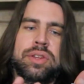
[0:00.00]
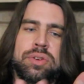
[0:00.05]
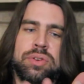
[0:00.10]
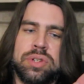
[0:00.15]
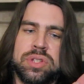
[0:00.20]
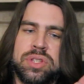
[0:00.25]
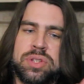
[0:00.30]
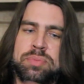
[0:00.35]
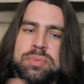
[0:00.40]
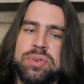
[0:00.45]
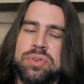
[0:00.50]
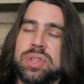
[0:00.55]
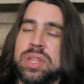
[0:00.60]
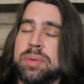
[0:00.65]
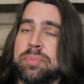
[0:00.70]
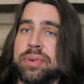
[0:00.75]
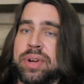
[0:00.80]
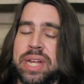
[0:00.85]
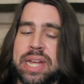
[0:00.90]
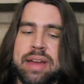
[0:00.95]
you can smoothly
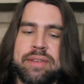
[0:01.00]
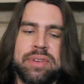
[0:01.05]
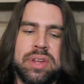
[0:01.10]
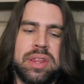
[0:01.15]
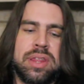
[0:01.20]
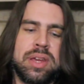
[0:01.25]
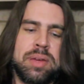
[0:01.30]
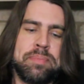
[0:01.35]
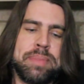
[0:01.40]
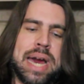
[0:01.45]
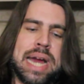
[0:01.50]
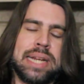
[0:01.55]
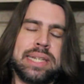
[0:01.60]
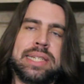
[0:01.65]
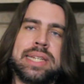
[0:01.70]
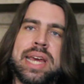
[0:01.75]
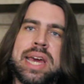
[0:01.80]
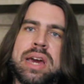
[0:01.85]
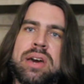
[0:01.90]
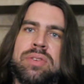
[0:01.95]
bring everything back
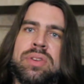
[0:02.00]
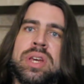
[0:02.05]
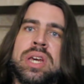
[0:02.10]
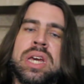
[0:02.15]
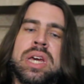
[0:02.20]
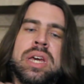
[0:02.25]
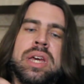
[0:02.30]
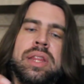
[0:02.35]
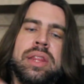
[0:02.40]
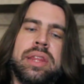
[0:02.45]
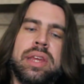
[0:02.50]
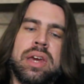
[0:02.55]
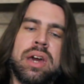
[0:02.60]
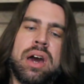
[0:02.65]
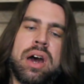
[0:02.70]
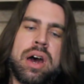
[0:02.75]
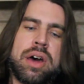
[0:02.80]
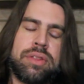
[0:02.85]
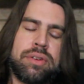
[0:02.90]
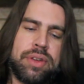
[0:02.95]
down. The
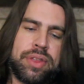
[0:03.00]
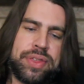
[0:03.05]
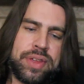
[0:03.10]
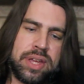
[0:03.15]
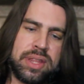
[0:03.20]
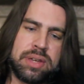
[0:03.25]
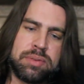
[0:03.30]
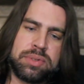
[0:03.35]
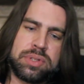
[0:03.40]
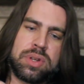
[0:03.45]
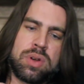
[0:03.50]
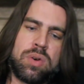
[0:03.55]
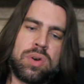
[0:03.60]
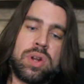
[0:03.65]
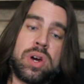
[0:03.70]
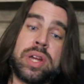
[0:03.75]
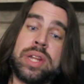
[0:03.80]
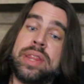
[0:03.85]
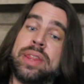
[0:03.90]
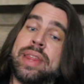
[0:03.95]
other thing that was
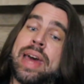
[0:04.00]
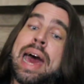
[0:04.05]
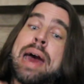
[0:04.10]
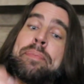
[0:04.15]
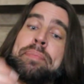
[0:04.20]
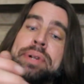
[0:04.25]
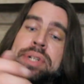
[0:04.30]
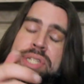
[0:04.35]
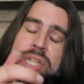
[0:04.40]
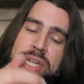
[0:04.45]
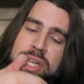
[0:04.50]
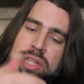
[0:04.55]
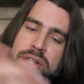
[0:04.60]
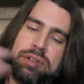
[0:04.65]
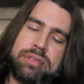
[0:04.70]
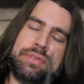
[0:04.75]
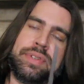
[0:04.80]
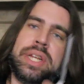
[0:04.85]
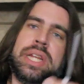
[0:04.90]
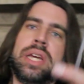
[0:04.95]
going on in that
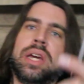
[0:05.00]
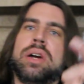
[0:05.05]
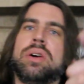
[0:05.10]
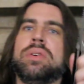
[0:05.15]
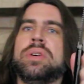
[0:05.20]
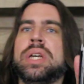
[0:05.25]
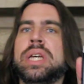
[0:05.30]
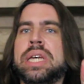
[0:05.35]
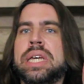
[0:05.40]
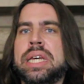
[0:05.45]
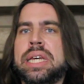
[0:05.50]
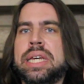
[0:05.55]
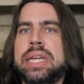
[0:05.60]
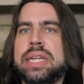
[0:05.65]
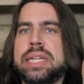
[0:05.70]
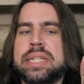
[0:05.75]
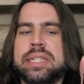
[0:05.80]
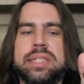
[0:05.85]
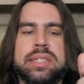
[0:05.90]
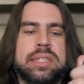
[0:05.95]
particular video
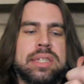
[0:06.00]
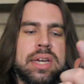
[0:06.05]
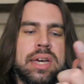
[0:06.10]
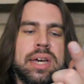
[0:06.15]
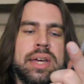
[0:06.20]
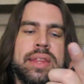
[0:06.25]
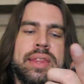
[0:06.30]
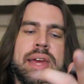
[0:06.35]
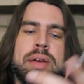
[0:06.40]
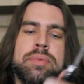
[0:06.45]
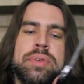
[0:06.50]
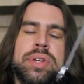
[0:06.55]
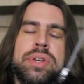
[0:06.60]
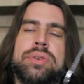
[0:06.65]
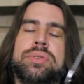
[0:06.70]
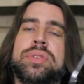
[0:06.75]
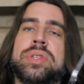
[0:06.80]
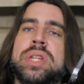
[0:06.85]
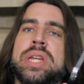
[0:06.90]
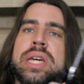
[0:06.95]
is they were
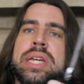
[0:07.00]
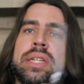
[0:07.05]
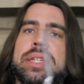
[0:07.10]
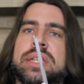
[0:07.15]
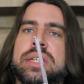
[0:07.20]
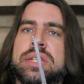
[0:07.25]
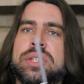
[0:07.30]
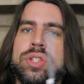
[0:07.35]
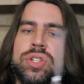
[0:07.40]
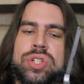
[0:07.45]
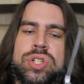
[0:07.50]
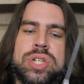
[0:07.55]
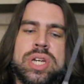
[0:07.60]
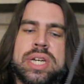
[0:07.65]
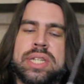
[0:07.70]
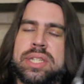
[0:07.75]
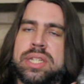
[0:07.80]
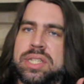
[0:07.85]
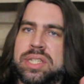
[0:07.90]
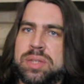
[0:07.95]
using it
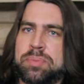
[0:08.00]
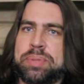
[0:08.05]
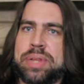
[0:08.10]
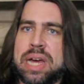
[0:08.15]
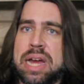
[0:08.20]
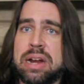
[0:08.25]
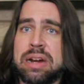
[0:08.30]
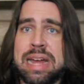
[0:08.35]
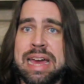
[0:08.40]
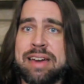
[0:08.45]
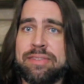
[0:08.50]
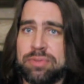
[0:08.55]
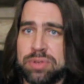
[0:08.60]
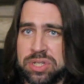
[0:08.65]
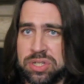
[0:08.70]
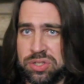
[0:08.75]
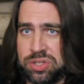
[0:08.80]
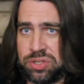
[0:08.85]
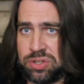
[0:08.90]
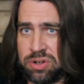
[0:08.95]
just as the plier half,
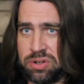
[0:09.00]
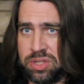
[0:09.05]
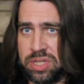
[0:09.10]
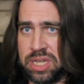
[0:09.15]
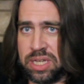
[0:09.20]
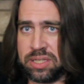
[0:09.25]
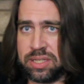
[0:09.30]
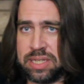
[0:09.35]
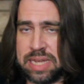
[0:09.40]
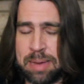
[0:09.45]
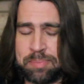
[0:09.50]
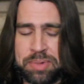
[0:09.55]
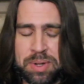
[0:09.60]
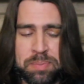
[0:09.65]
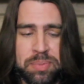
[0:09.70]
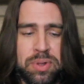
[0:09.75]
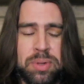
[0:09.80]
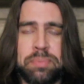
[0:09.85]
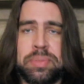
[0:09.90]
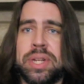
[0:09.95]
which is certainly
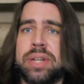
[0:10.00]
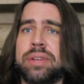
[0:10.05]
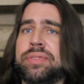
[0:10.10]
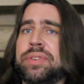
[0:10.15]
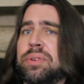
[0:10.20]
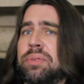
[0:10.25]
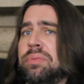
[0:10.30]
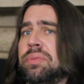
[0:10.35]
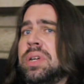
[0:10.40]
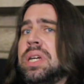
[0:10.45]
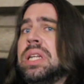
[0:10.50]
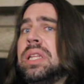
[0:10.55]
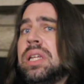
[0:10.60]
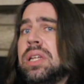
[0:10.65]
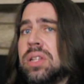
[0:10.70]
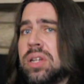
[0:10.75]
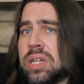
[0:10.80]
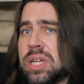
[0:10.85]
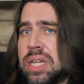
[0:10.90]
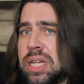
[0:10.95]
acceptable, but if you're really
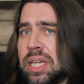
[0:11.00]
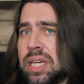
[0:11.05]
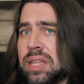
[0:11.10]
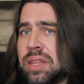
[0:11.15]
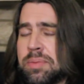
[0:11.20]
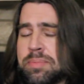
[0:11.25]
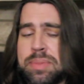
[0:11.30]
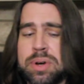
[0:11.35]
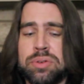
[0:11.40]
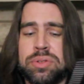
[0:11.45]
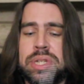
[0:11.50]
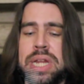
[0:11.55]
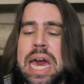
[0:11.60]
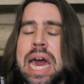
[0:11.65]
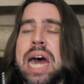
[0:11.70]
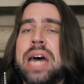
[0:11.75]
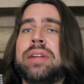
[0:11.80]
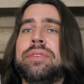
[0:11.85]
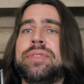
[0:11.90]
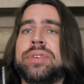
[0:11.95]
looking to get the most
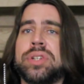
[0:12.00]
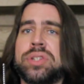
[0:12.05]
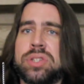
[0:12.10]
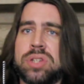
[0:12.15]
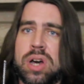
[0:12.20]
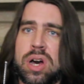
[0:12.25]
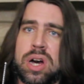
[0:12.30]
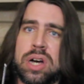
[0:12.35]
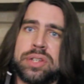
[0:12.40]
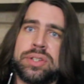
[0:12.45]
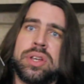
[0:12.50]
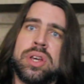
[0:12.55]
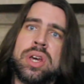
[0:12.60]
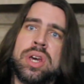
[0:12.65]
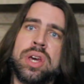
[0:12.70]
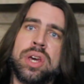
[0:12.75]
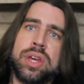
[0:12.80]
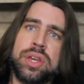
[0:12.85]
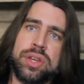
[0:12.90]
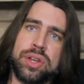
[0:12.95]
out of your saws,
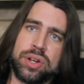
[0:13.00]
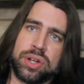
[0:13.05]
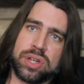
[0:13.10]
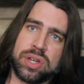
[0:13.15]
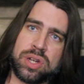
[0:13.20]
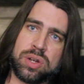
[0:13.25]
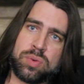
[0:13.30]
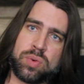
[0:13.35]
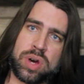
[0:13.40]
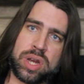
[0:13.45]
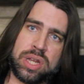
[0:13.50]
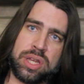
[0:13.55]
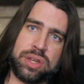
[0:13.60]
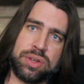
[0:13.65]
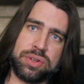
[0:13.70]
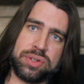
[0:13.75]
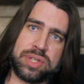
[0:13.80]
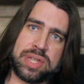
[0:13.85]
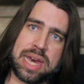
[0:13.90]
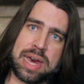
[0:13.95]
you're going to want to
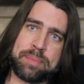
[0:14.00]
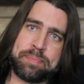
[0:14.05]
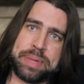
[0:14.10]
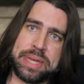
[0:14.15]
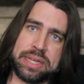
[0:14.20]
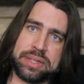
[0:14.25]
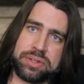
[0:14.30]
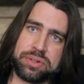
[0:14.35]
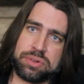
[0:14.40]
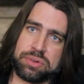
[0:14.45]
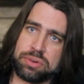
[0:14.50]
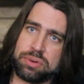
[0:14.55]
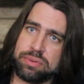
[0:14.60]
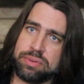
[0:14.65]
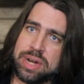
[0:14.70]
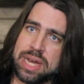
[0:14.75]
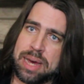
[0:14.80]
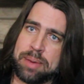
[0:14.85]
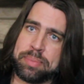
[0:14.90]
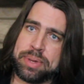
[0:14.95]
use that pistol
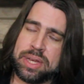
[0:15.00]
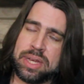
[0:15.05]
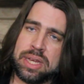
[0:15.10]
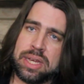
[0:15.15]
grip.